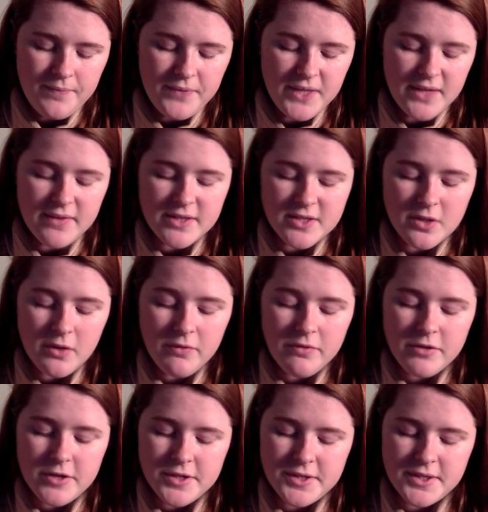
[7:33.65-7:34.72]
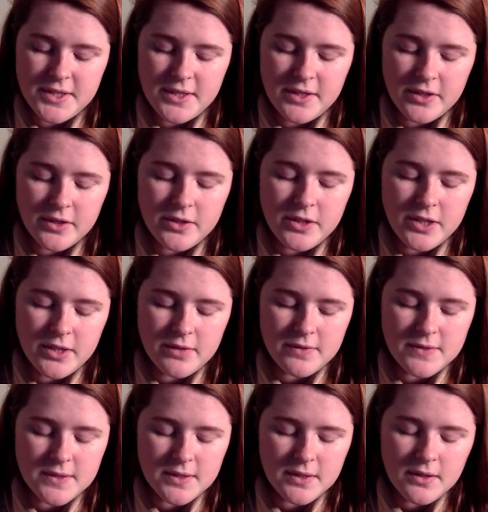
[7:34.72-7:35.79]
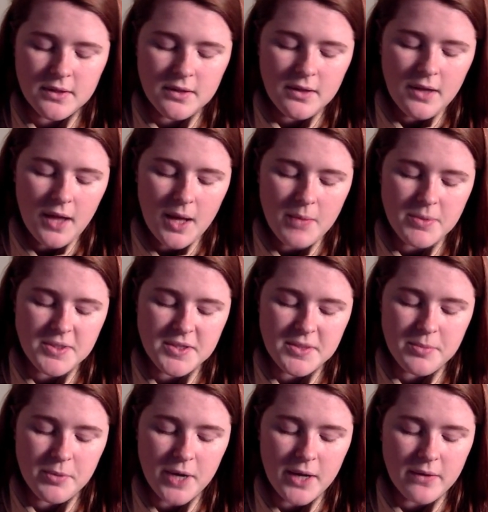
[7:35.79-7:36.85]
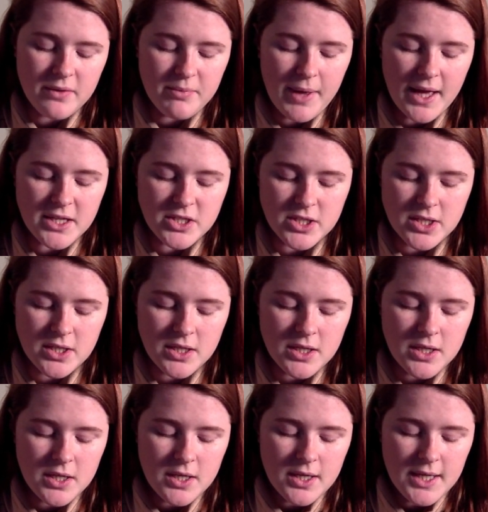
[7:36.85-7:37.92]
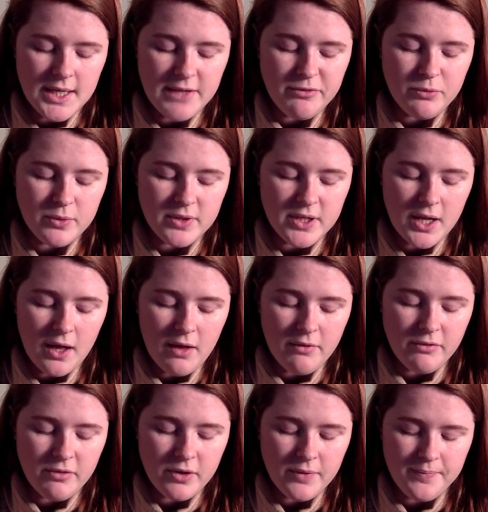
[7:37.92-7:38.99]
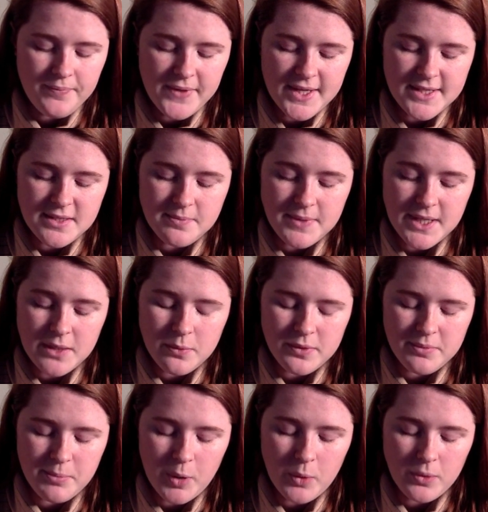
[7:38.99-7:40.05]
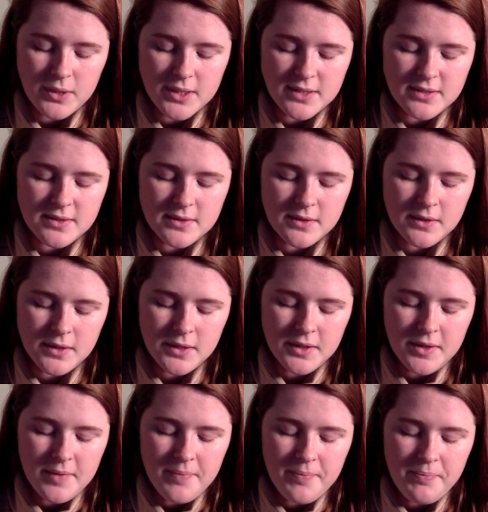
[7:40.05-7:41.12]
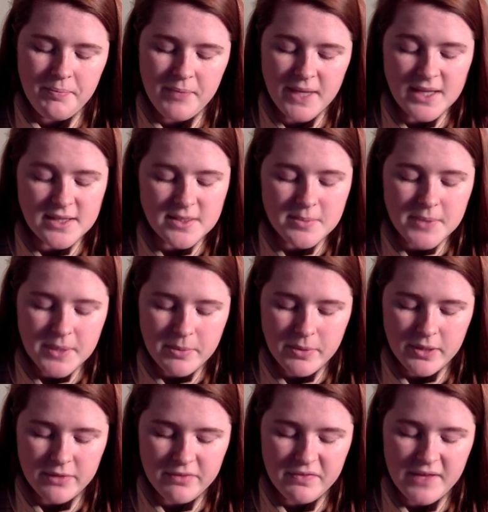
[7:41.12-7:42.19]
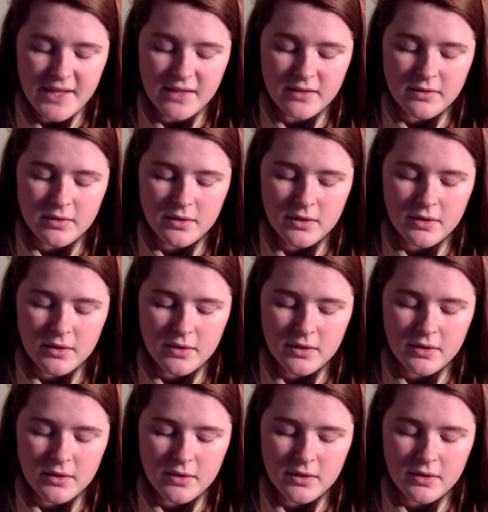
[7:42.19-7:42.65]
Give us confidence in the good news. Help us to pray with passion, live with love, and speak with boldness. Make us a people of faith.